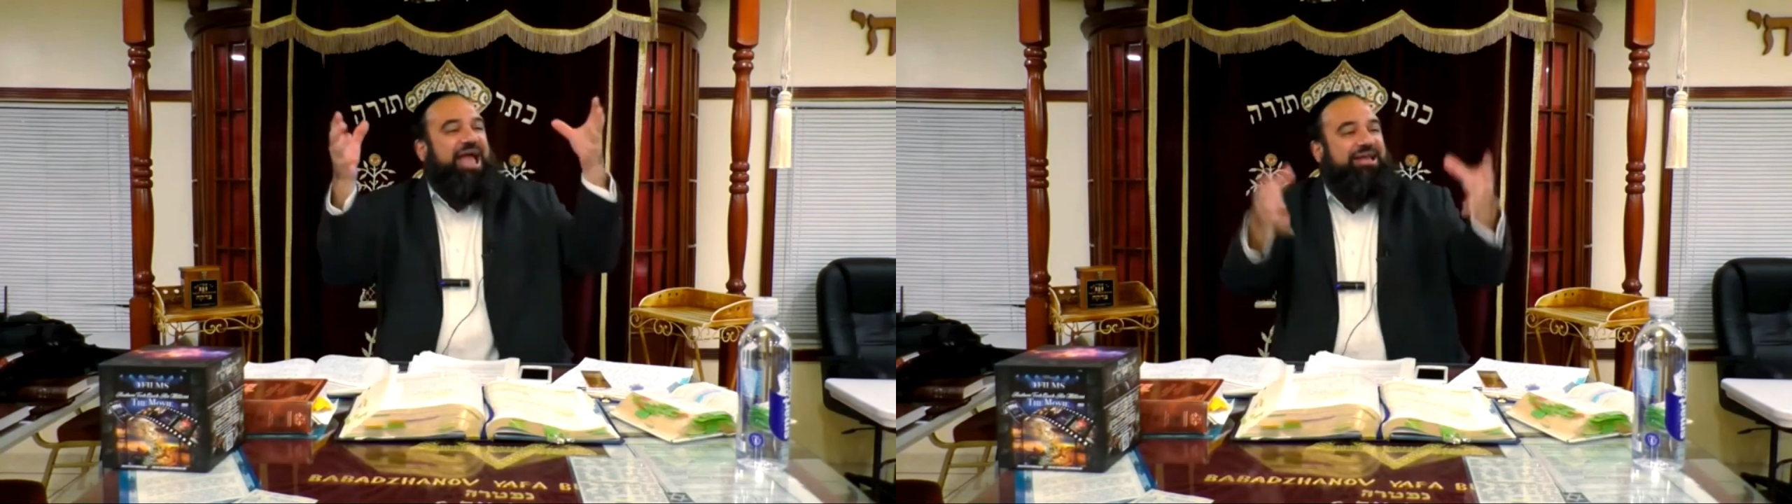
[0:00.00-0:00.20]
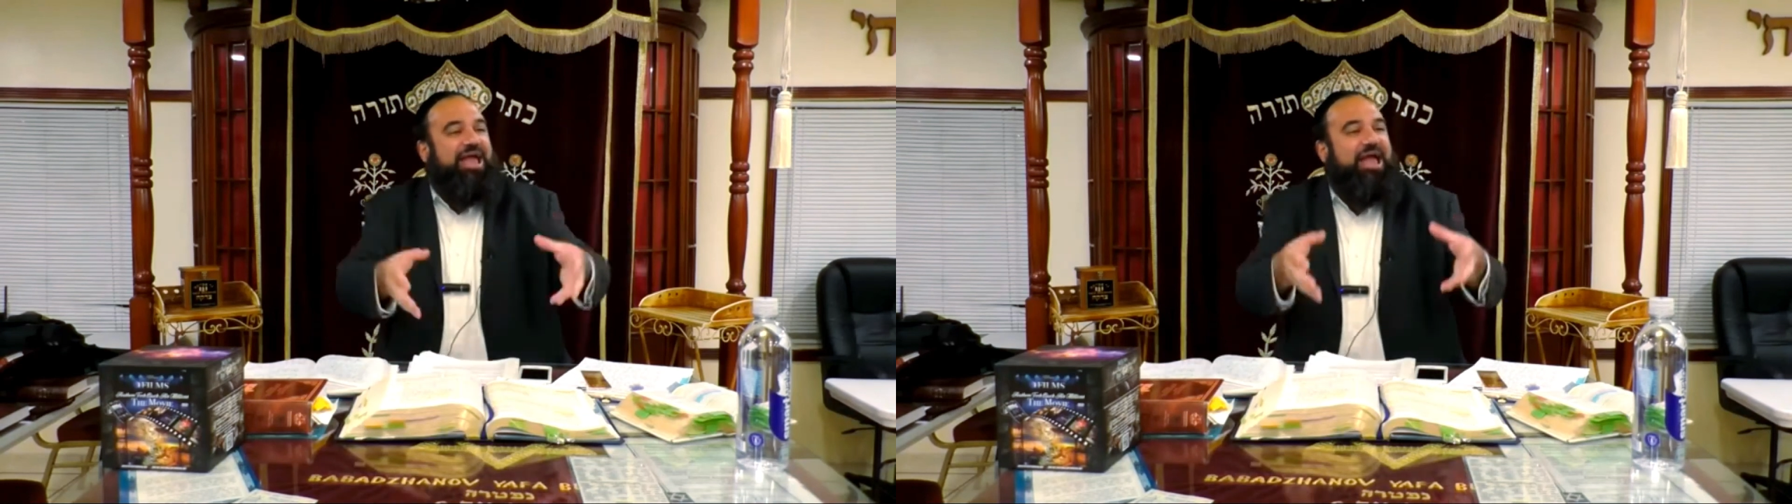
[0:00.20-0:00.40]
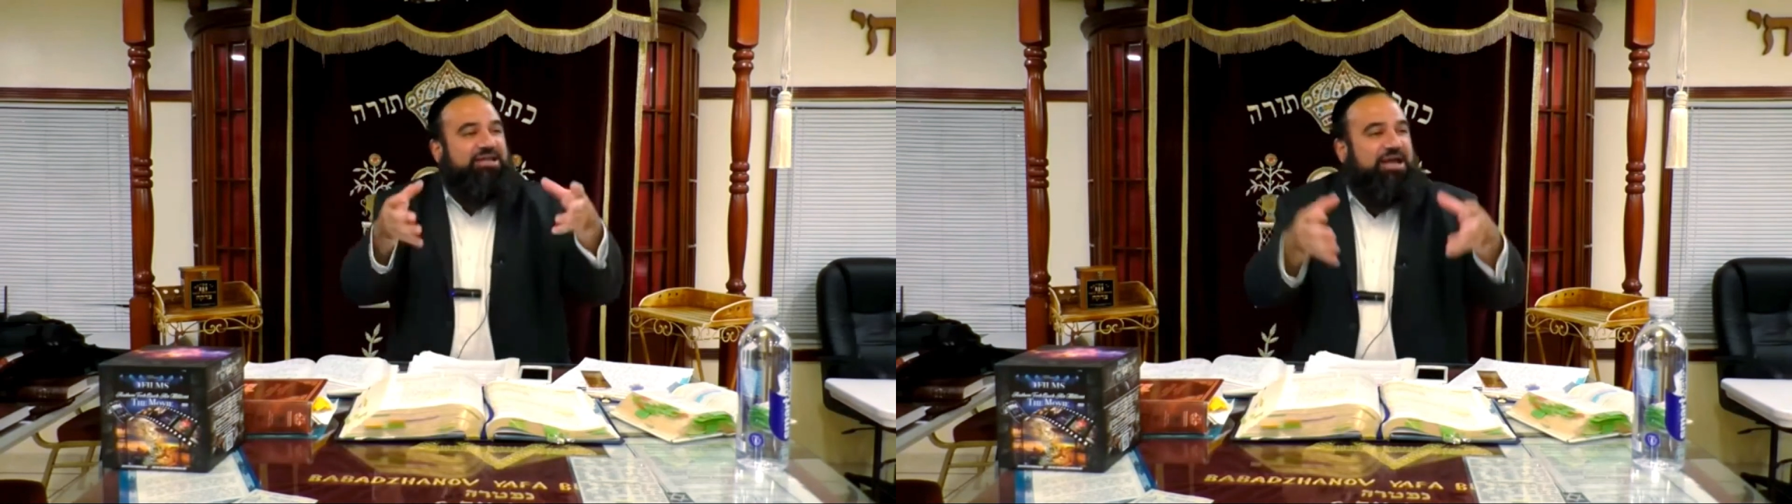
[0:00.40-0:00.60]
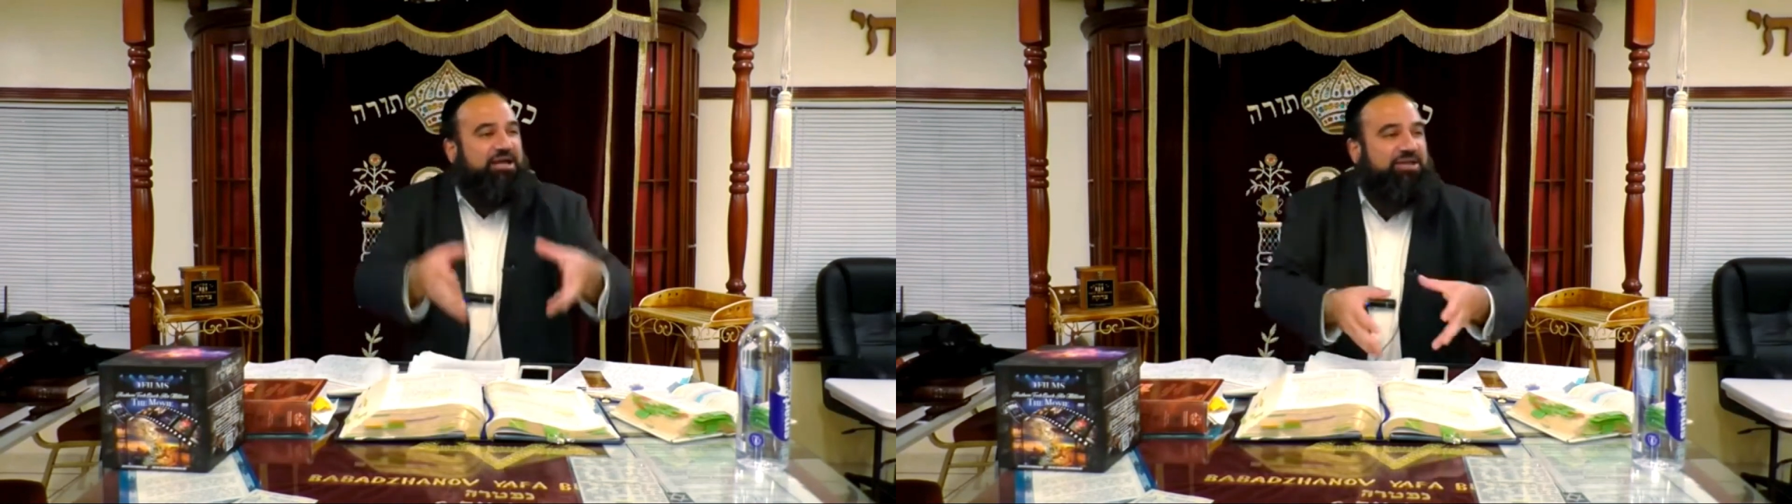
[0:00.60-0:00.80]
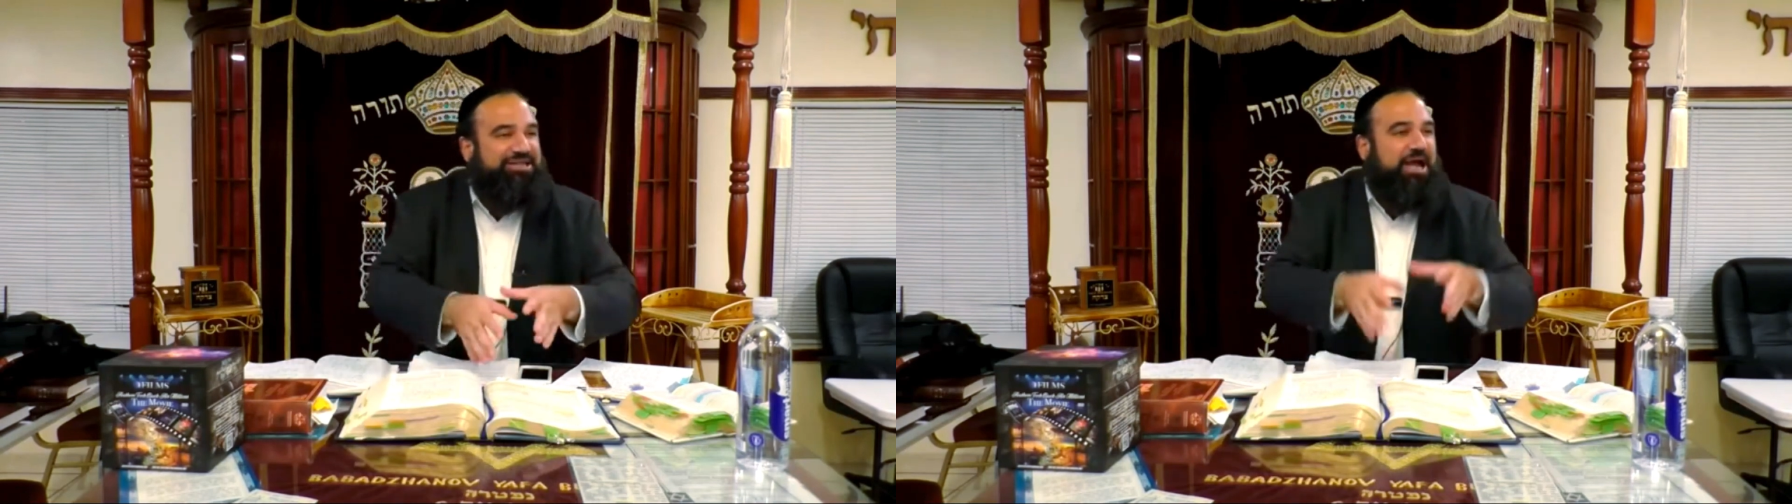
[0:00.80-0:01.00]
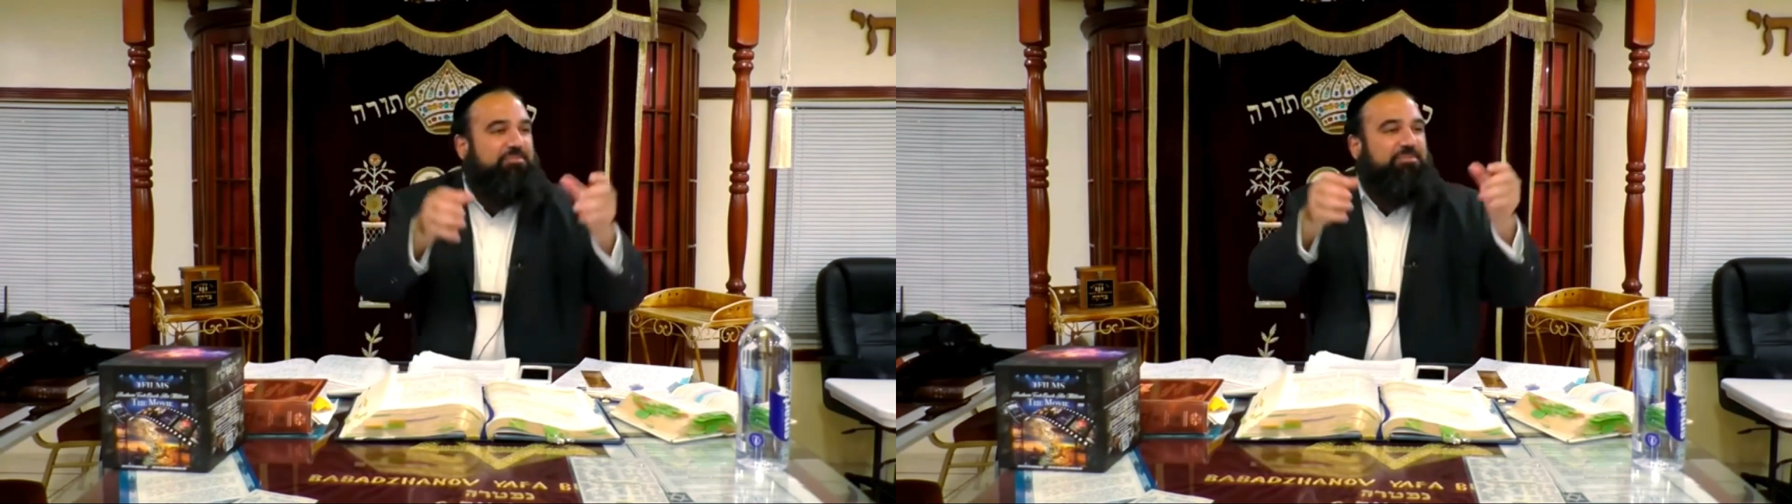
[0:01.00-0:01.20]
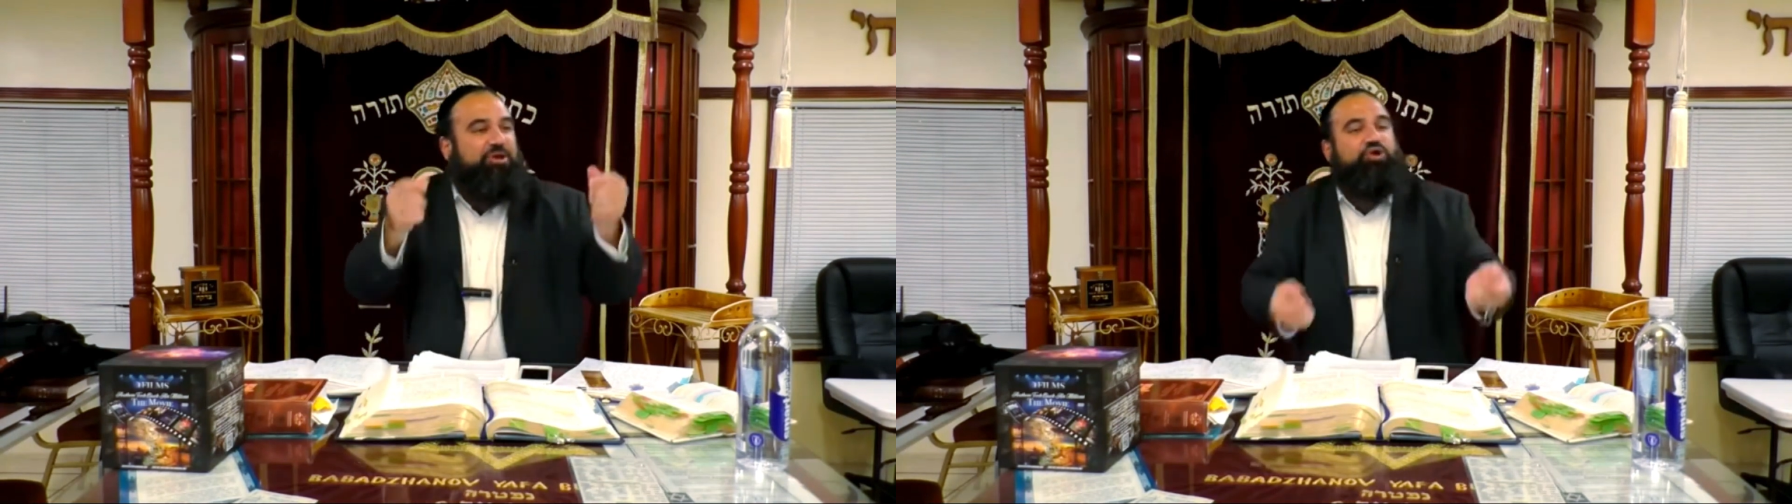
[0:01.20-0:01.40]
at any other time,